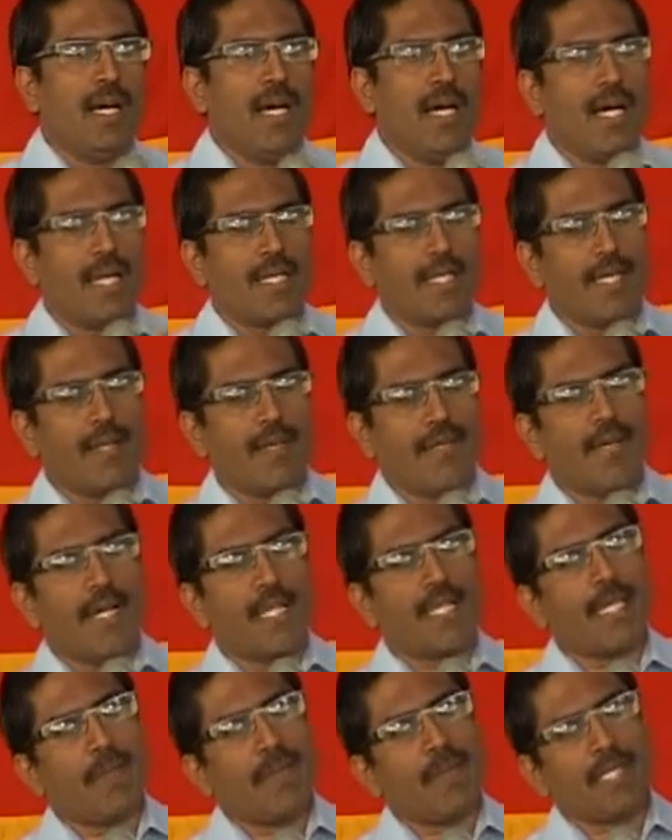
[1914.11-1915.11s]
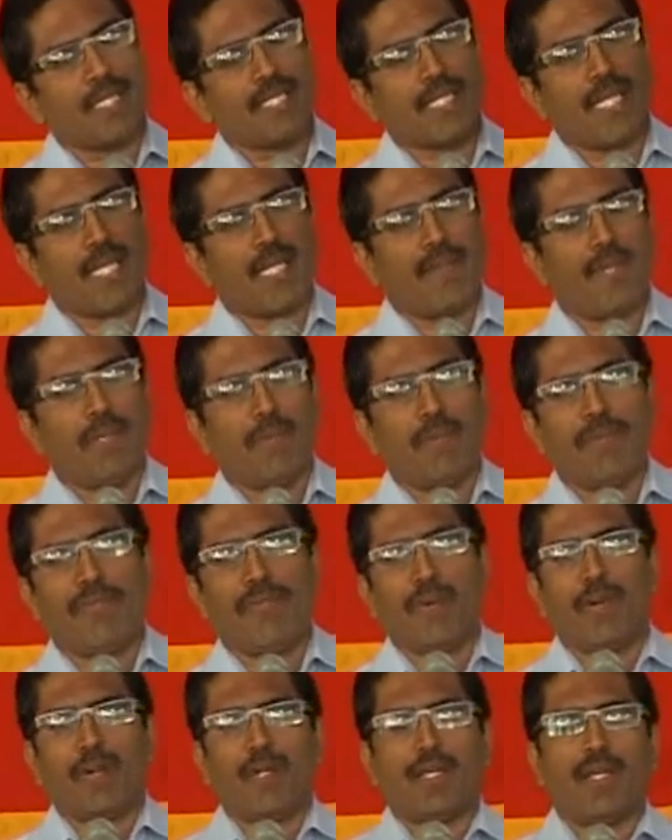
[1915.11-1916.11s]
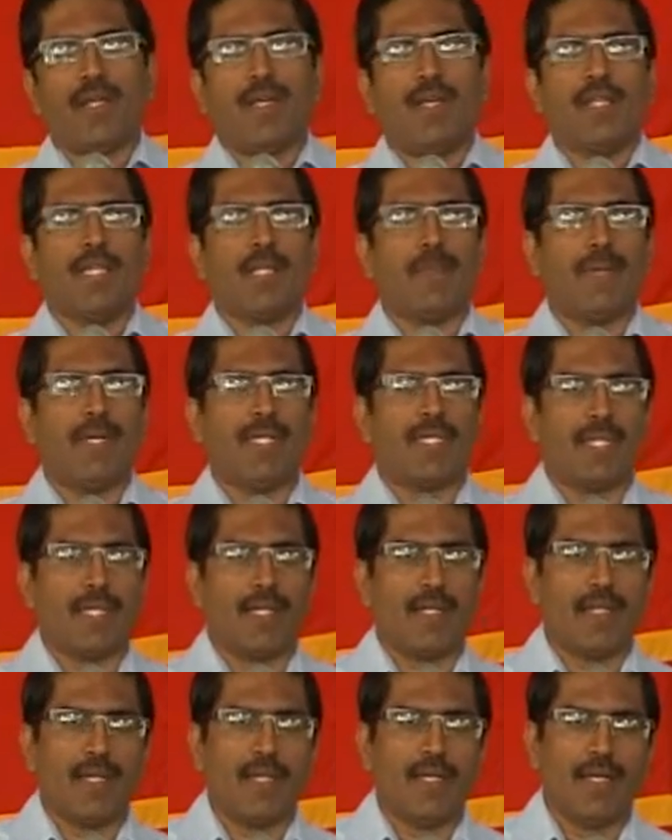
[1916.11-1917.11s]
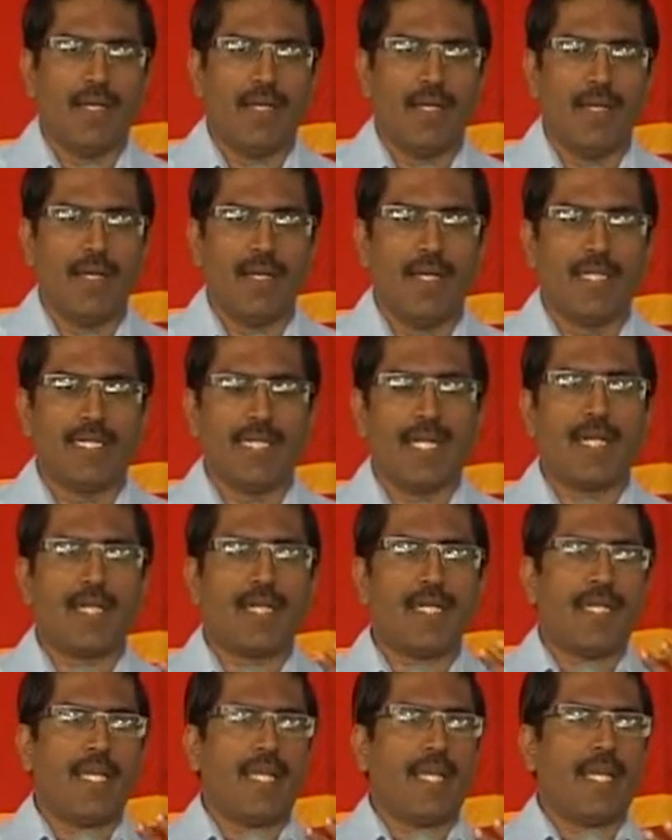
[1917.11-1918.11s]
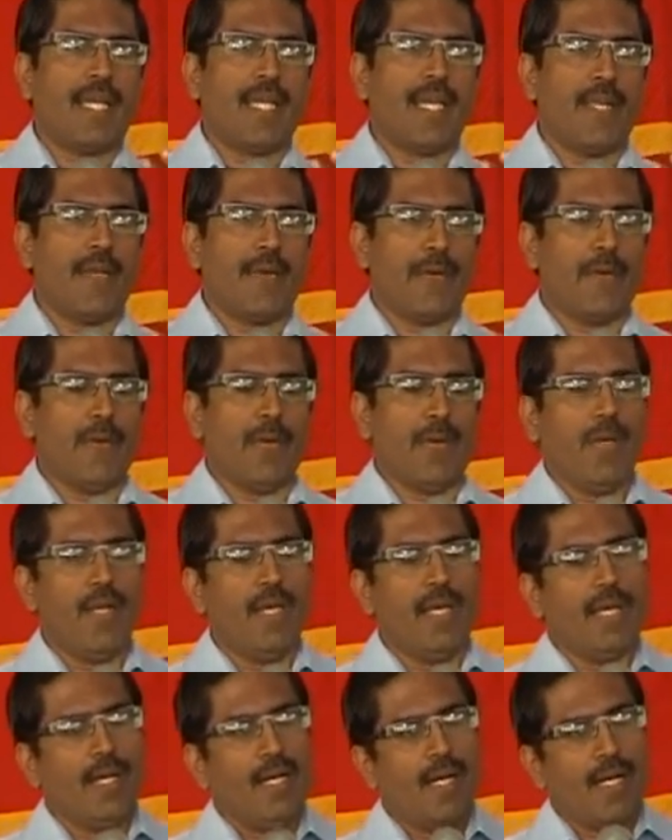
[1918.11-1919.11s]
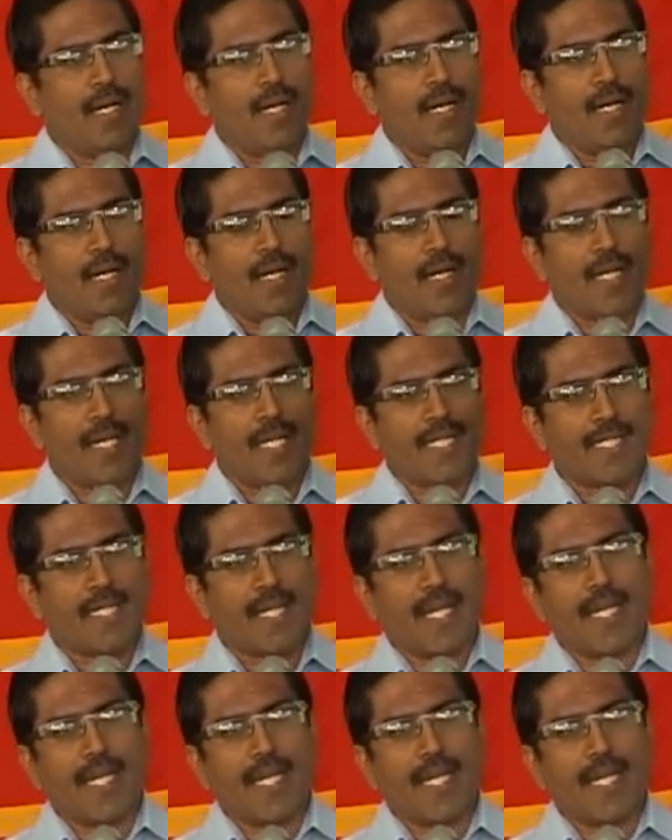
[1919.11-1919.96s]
Were they present even before the person started taking alcohol? Did he start